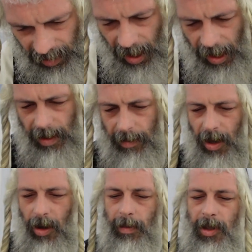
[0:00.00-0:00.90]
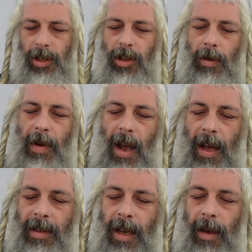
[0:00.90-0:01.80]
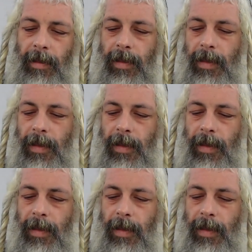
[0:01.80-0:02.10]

Haya makom sheyomar Adam.